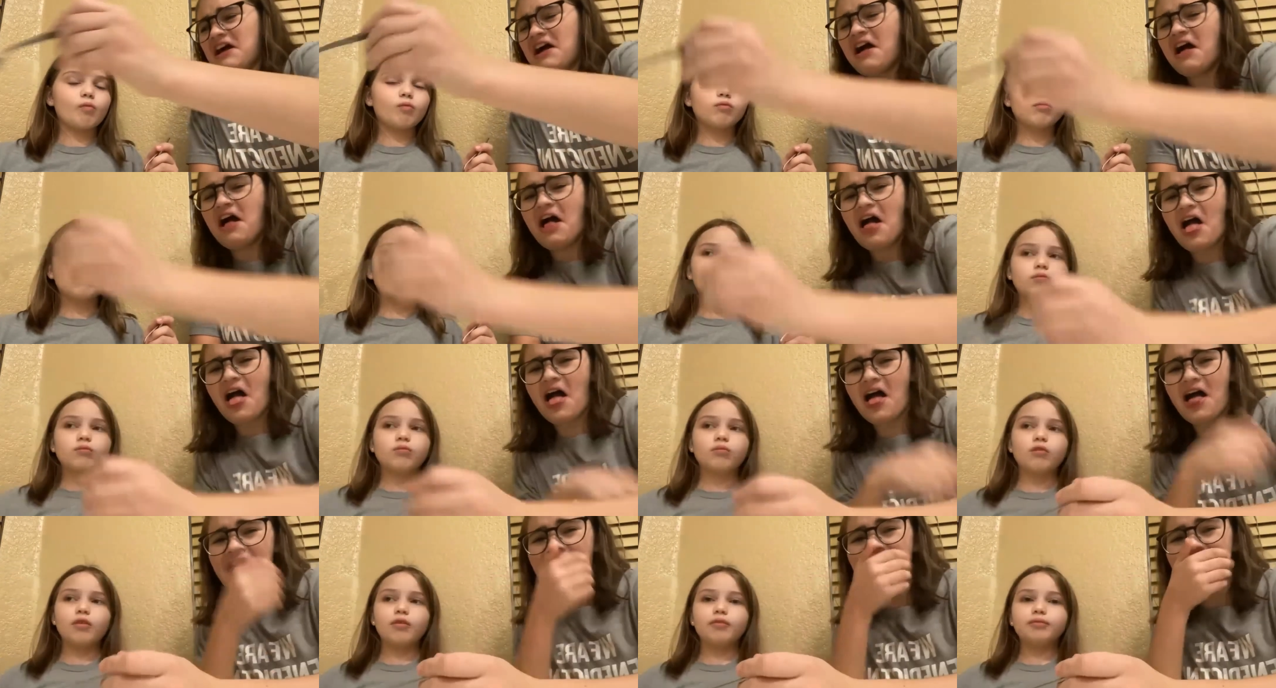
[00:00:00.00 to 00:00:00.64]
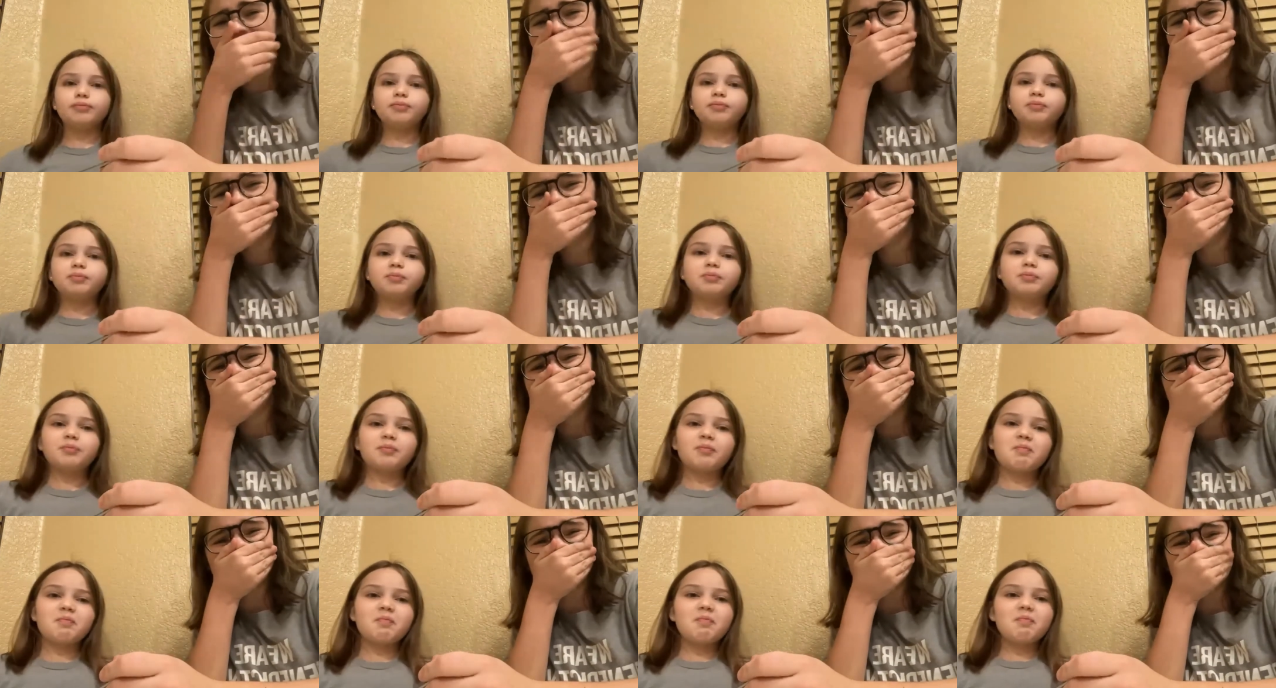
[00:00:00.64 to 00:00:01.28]
Speaker 1: Ugh.
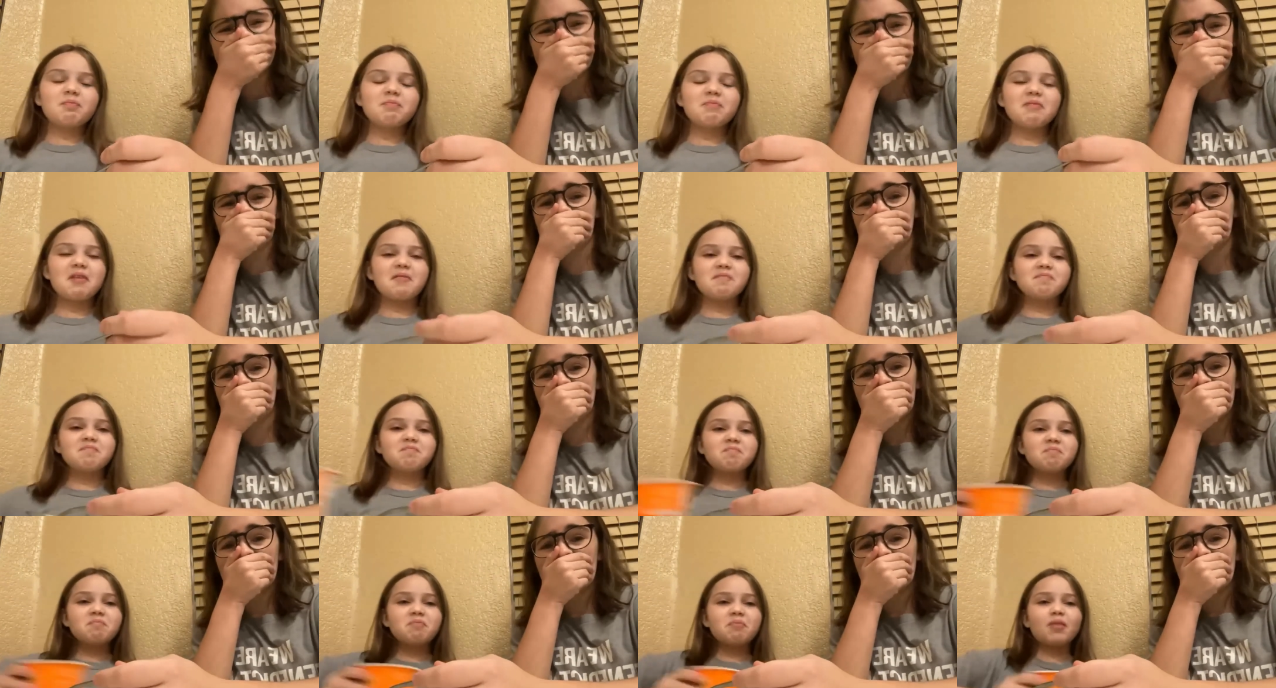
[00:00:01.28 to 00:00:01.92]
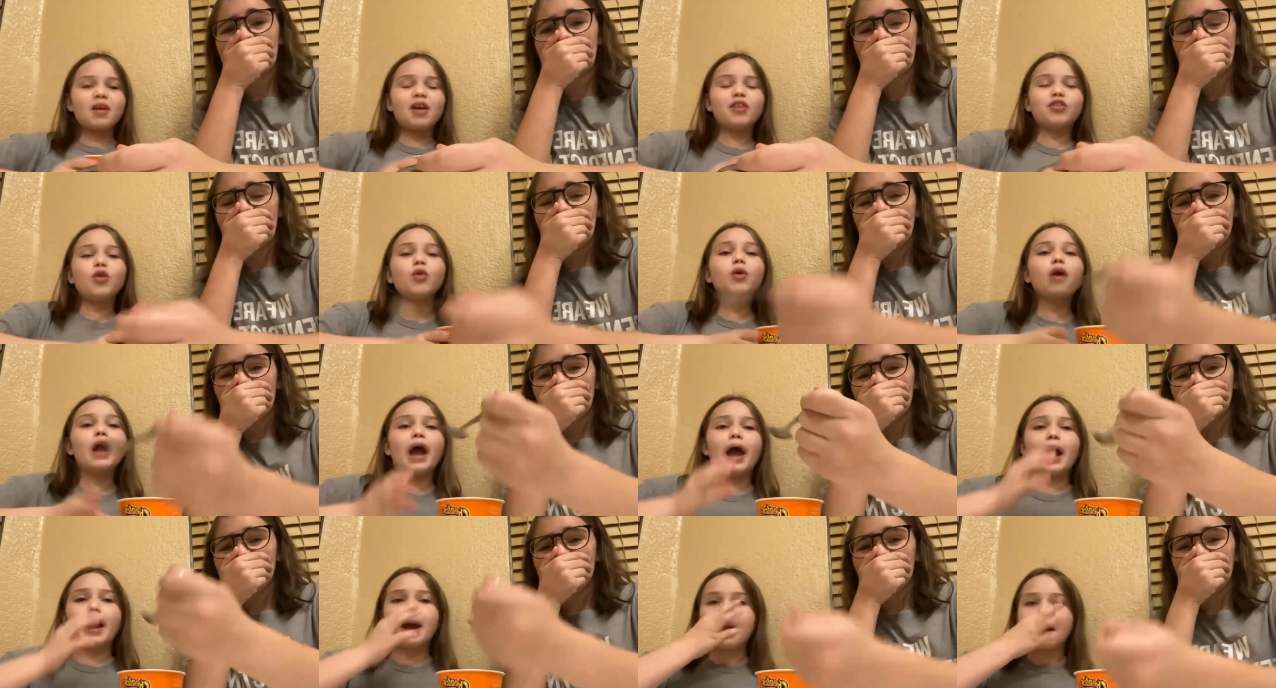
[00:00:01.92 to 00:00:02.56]
It's
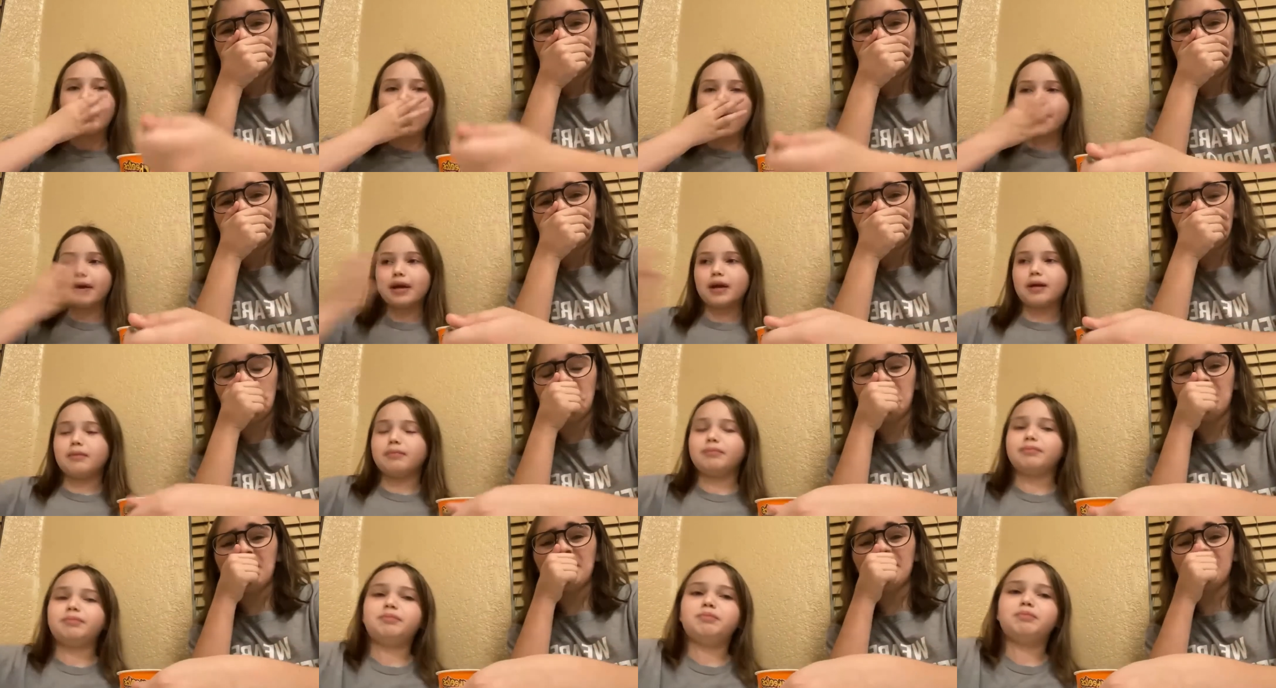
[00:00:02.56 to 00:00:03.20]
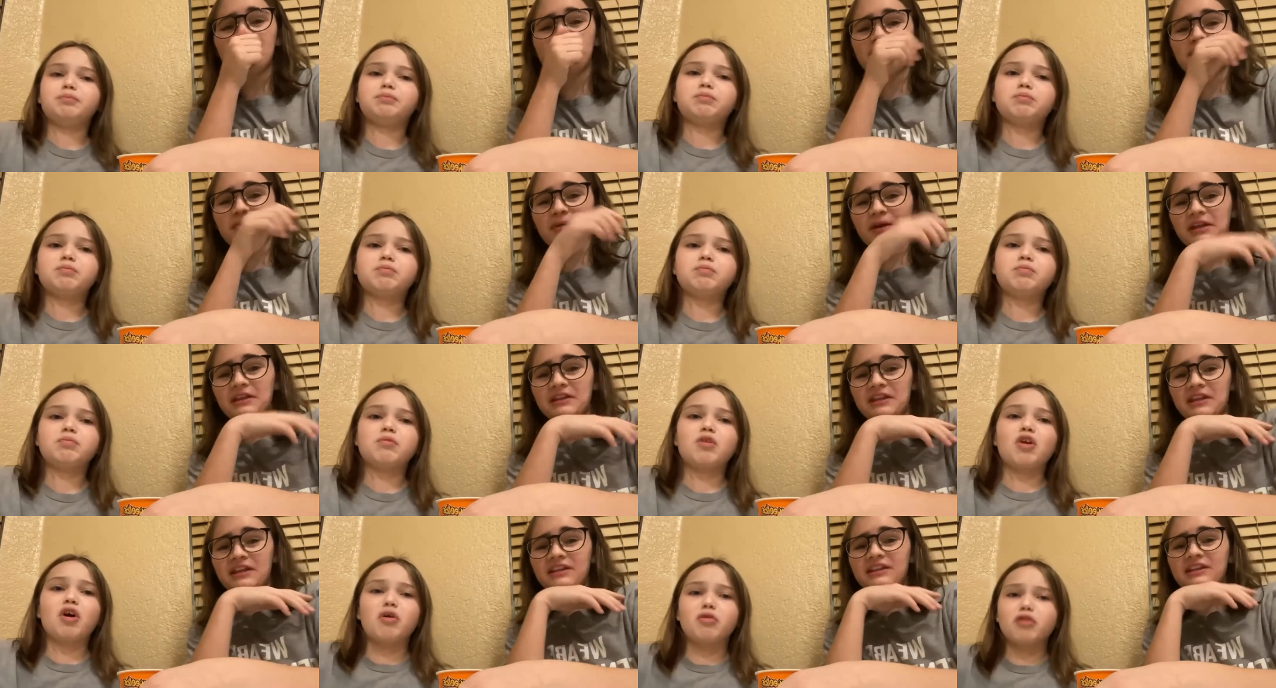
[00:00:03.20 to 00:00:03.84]
okay. I mean... How do I explain
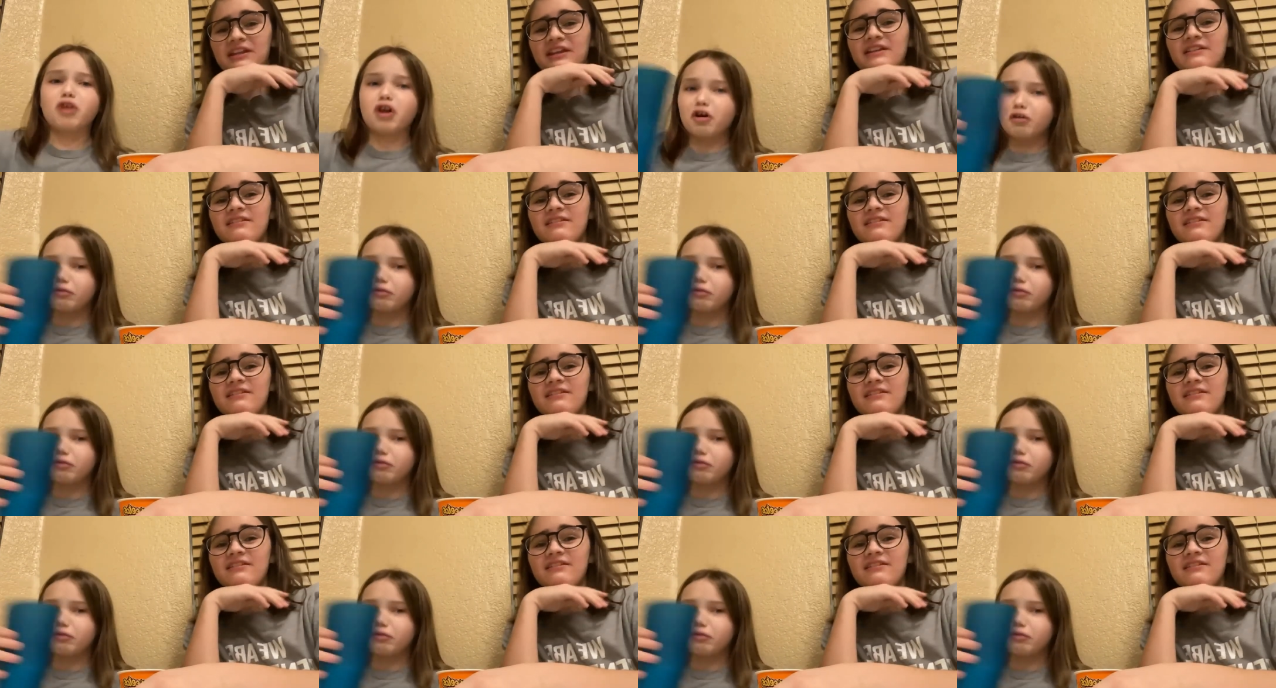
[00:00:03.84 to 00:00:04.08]
this? Oh, no. It